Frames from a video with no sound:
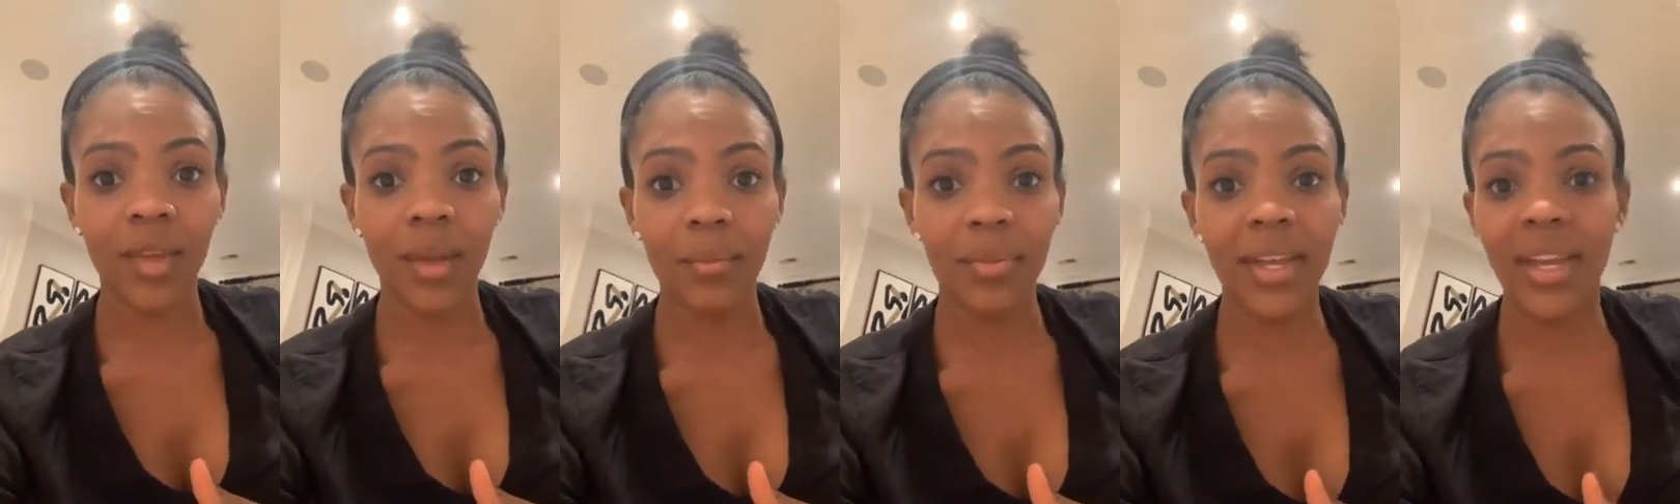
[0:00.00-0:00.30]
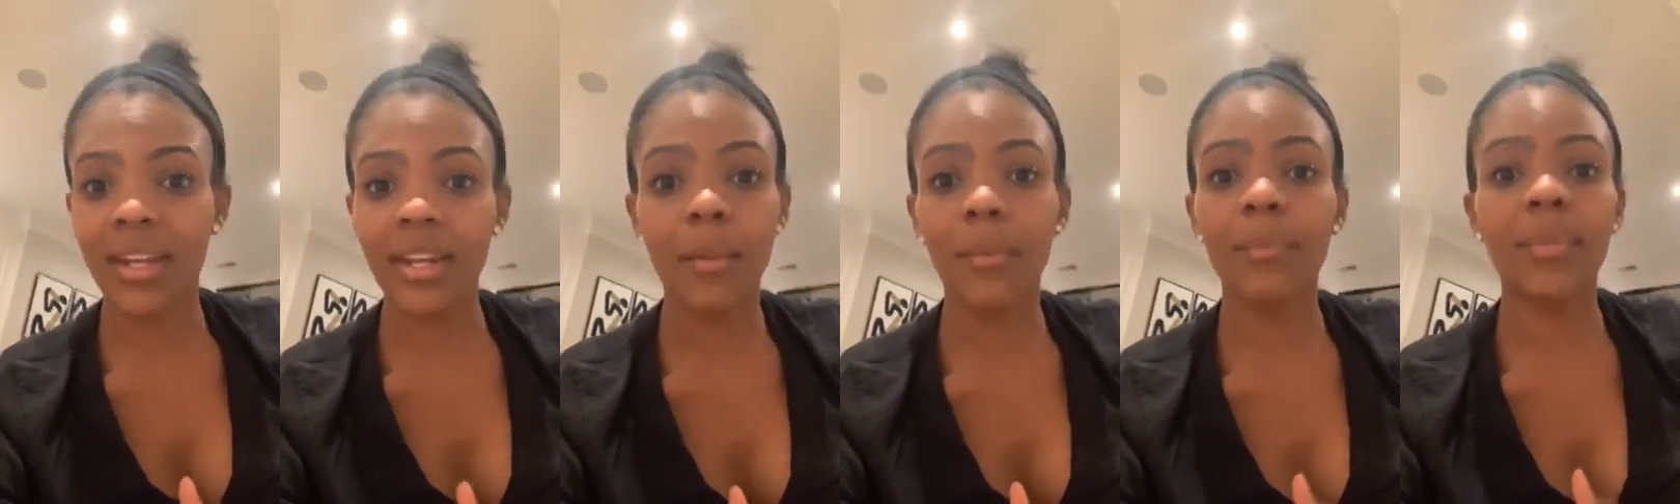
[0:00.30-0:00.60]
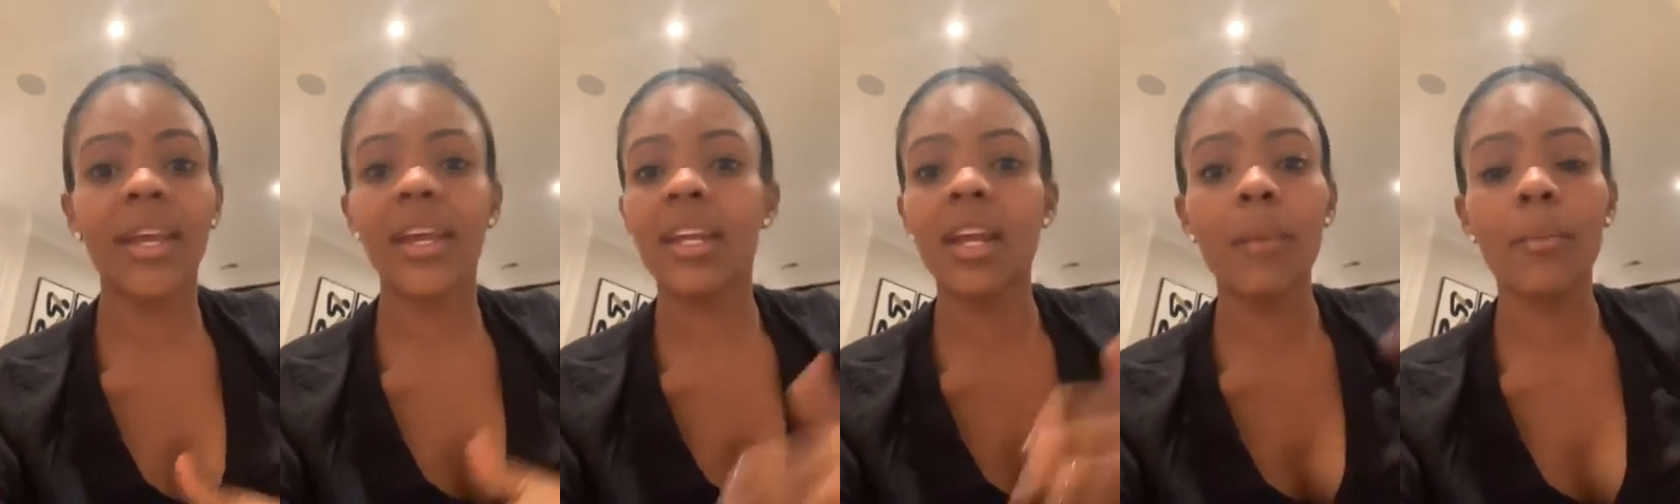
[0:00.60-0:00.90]
Being
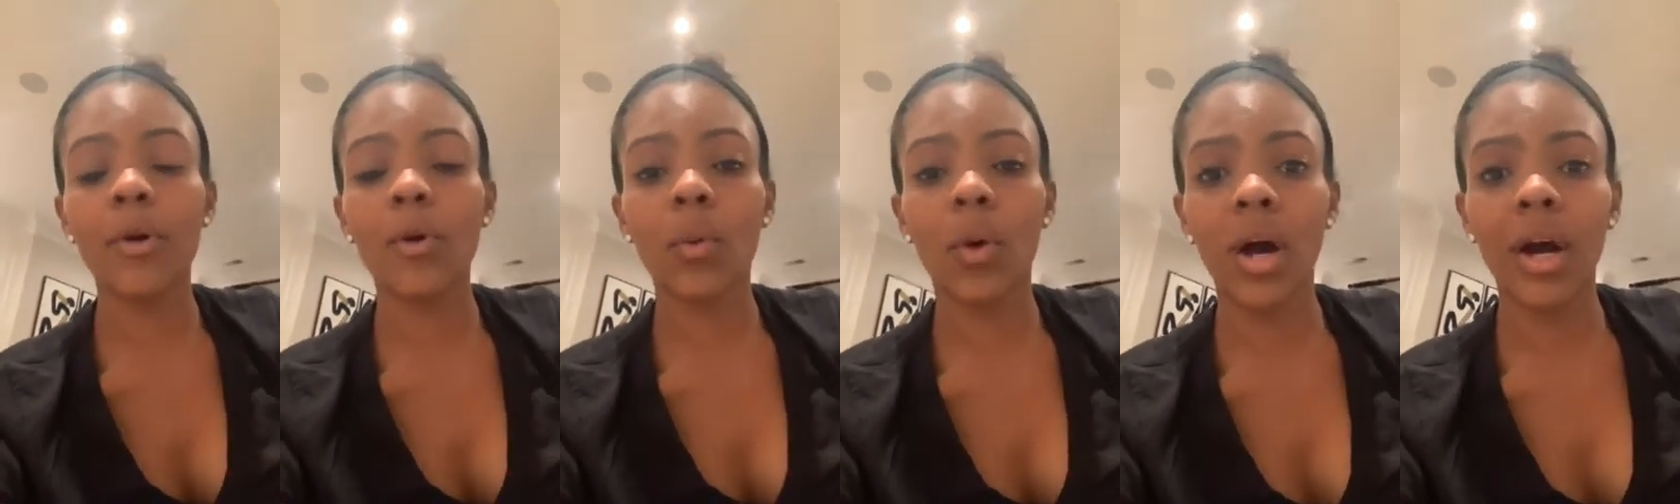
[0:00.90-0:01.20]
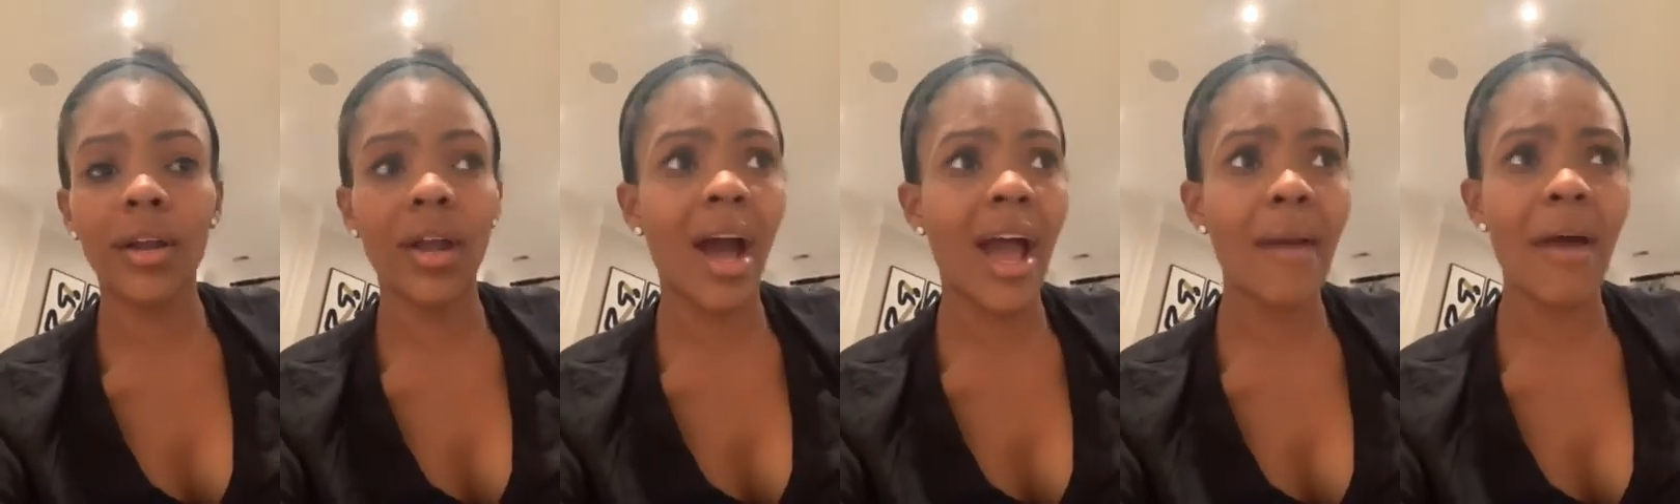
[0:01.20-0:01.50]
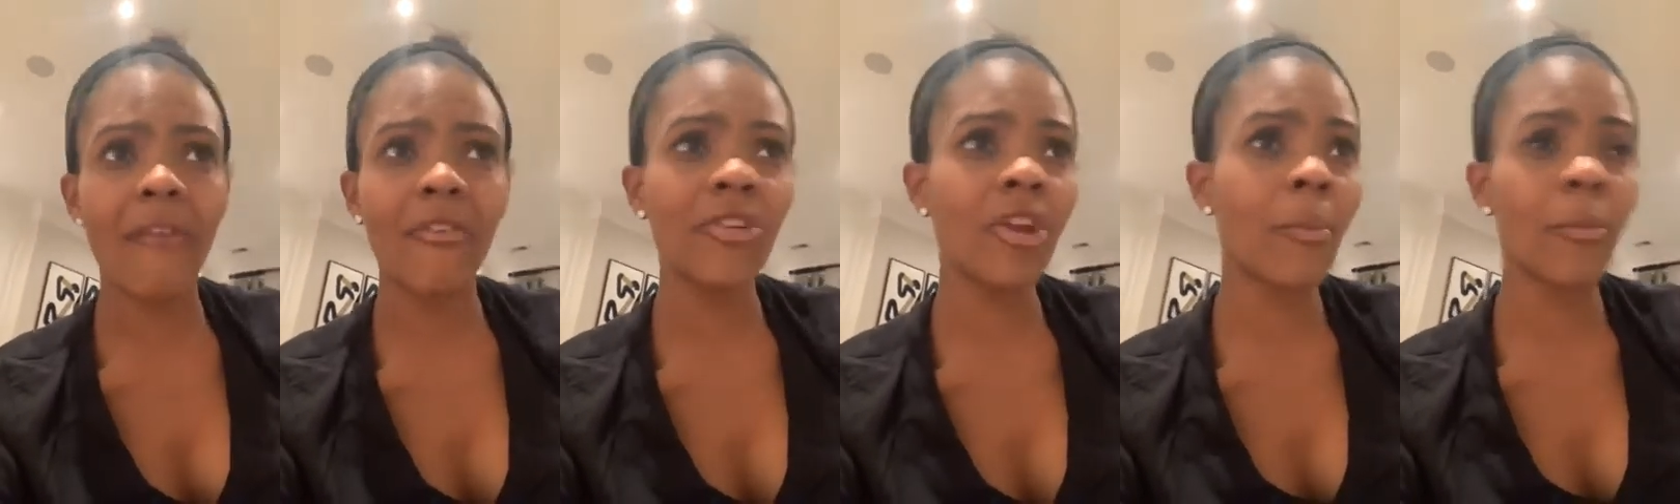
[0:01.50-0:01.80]
number one. I
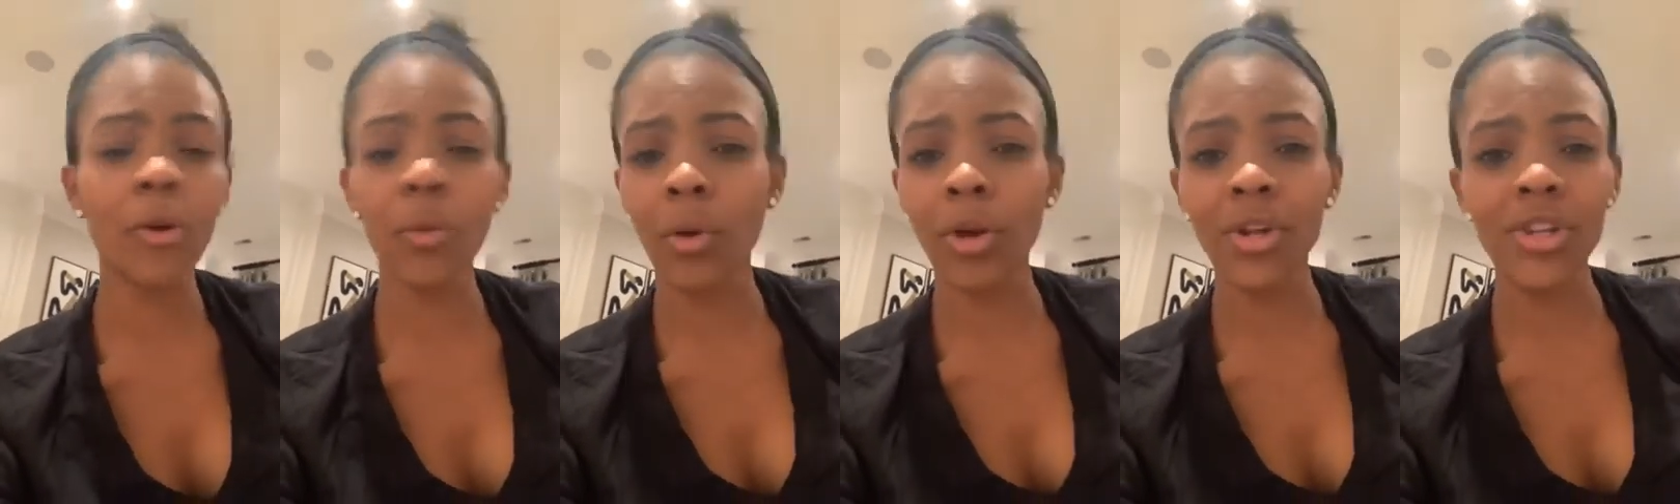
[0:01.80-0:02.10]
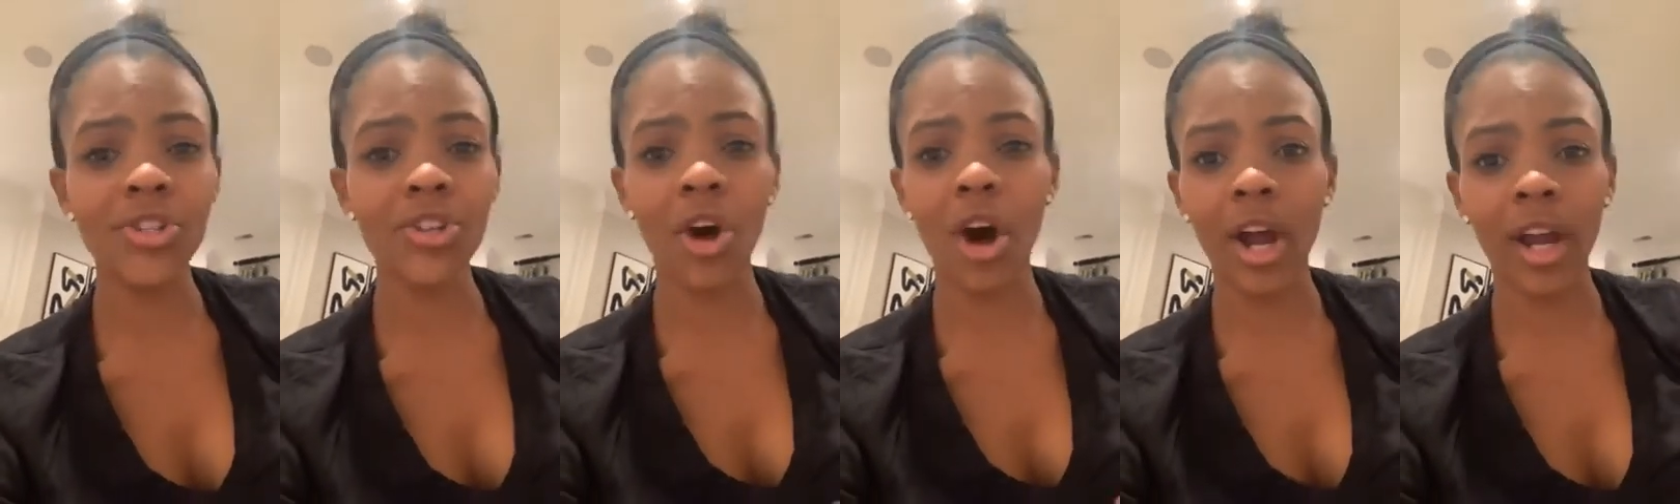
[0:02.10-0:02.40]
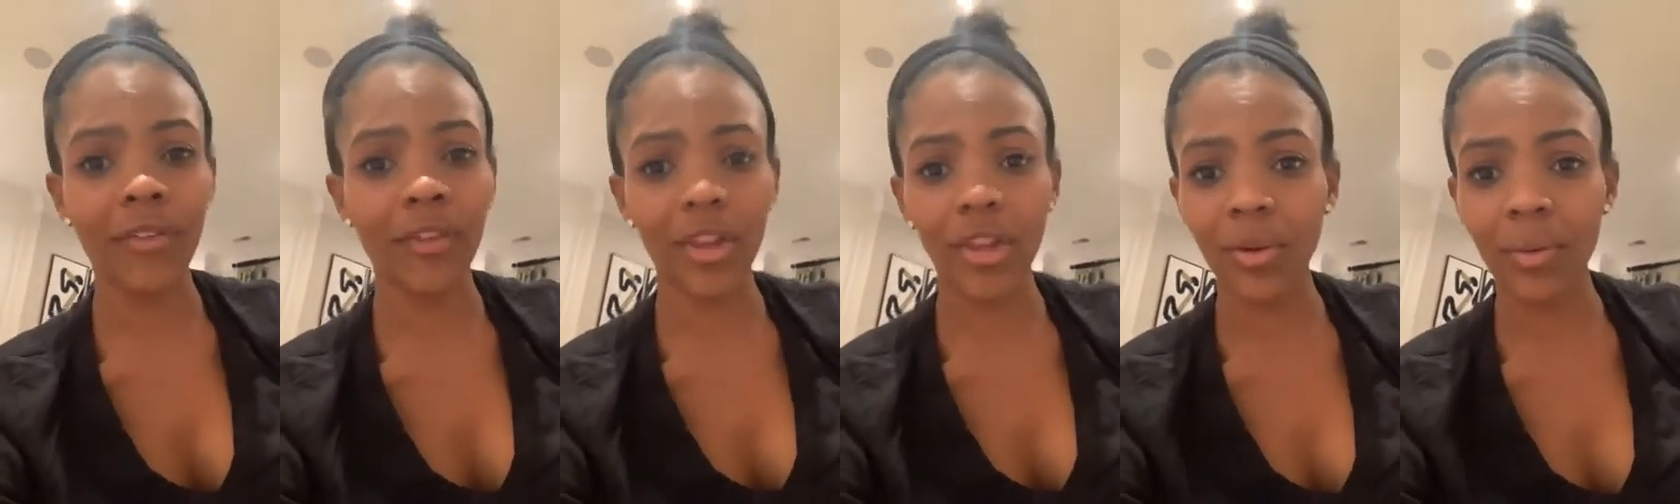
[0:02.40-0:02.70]
have a number one song
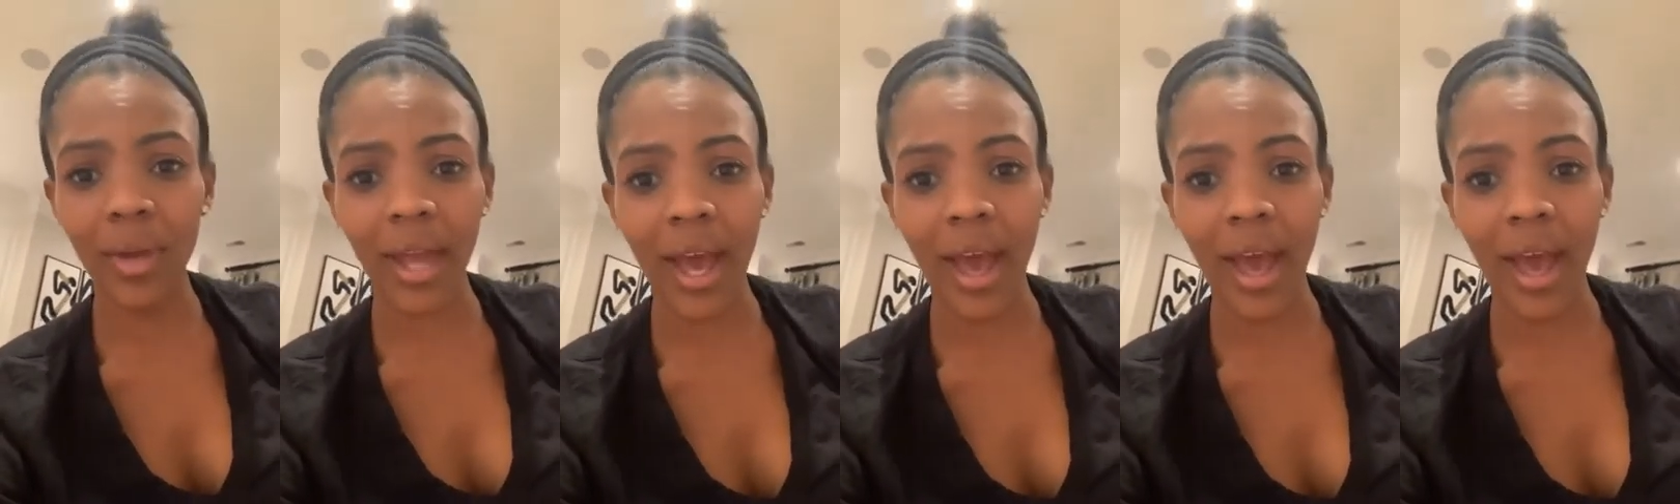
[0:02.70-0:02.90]
in the UK.